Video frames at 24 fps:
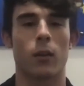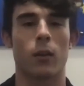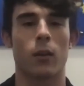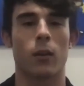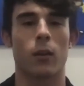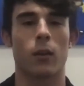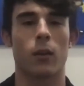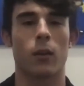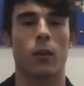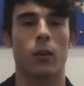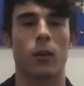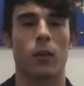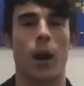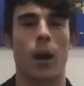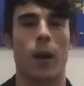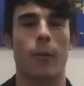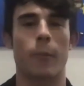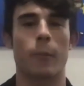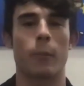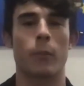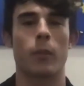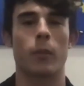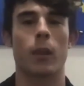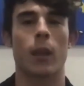Um,
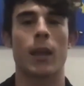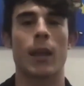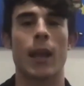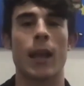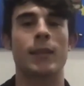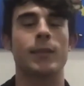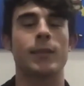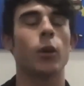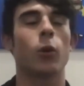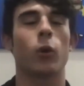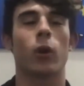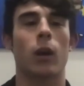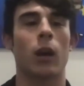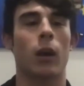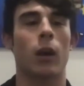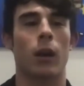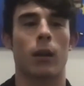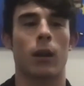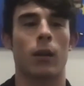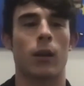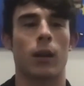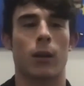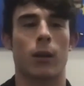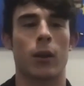it's still good,
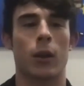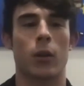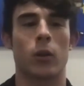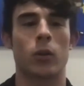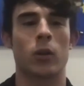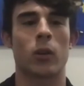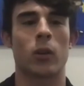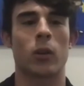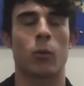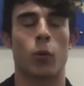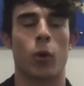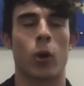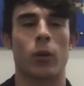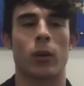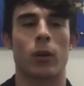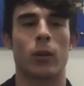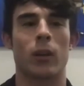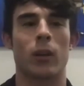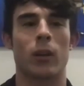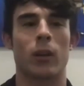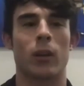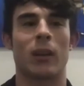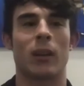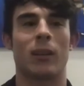going to
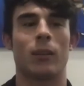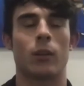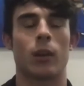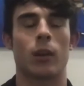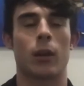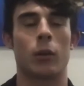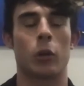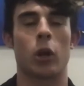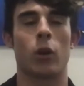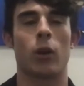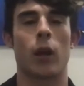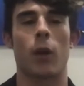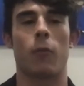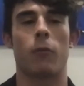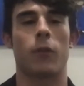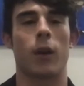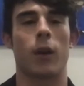going to turn out fine.